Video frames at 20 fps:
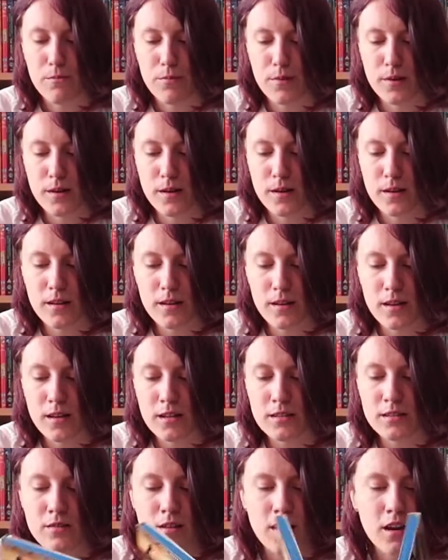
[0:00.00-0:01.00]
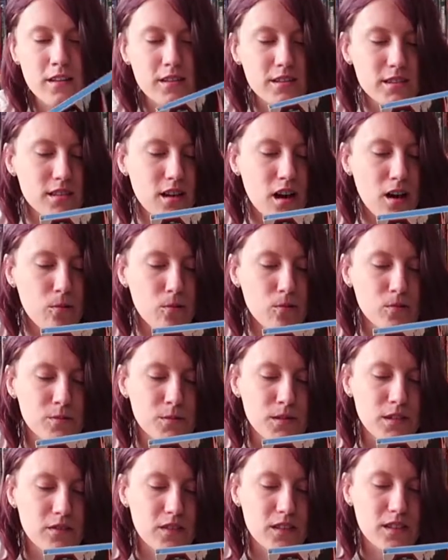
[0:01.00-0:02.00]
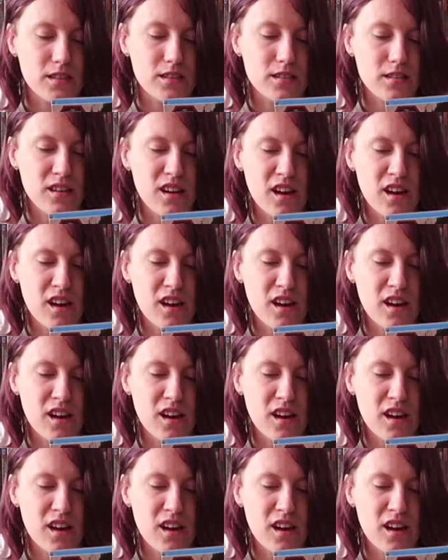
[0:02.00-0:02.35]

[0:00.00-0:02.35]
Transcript: But I do like the Star Wars movies.